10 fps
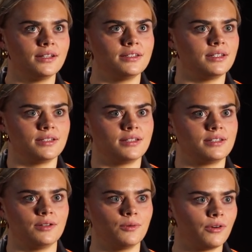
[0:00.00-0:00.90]
since
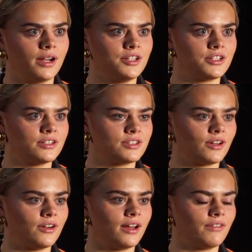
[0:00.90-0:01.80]
its inauguration,
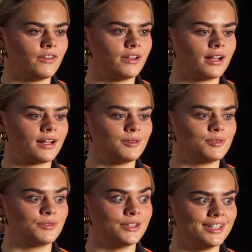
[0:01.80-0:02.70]
so I feel like I
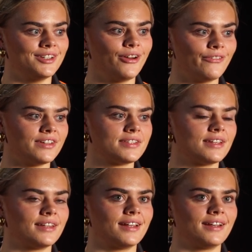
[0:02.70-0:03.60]
was really nervous,
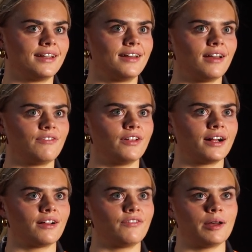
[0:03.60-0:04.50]
and then I felt
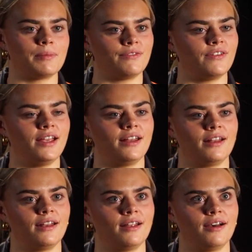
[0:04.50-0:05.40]
like I found my feet,
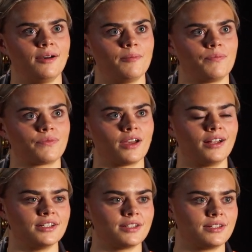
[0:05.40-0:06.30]
and
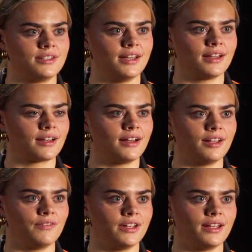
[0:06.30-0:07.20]
I
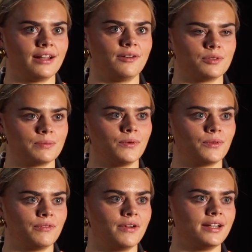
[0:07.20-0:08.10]
loved it and I was more
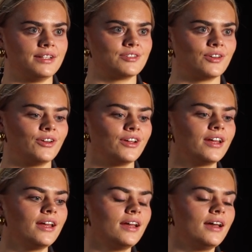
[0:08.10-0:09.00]
than ready. So
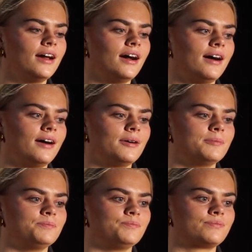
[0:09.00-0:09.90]

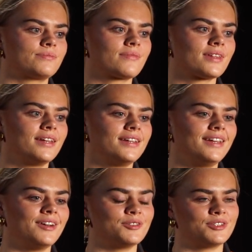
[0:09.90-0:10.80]
it
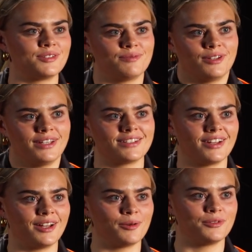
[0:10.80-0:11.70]
was just a really
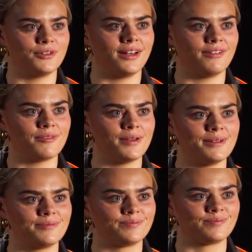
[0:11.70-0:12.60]
exciting opportunity for me.